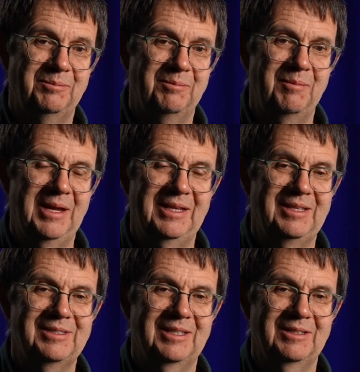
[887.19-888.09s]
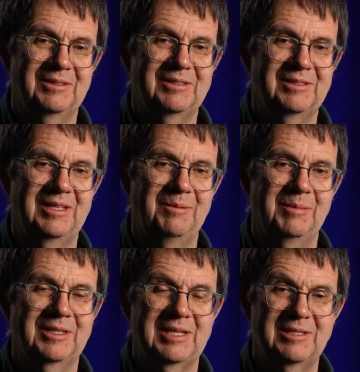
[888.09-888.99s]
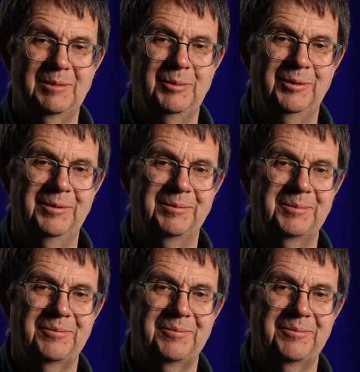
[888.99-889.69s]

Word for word: make these things seem accessible.